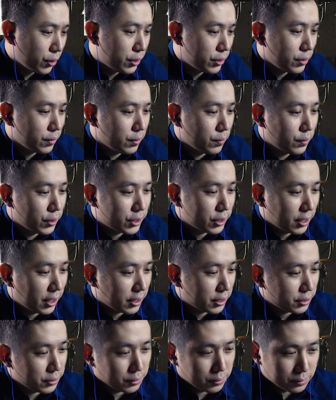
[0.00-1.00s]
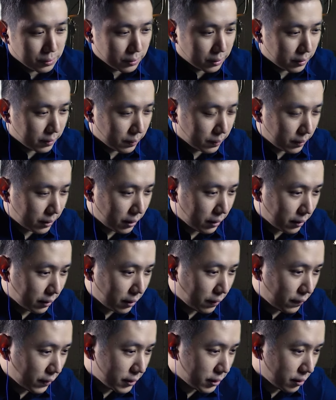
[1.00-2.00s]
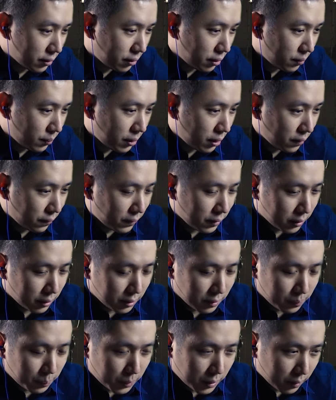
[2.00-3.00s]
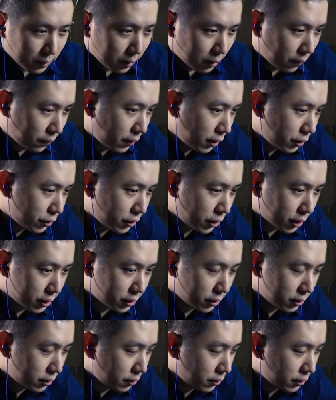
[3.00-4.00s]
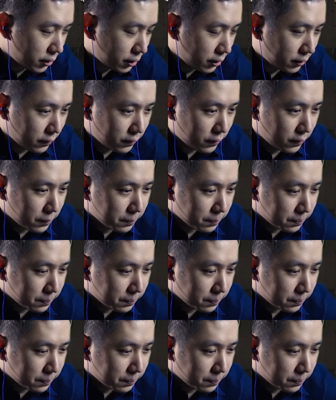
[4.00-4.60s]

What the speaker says: Would you like to give us a little bit of an introduction to yourself?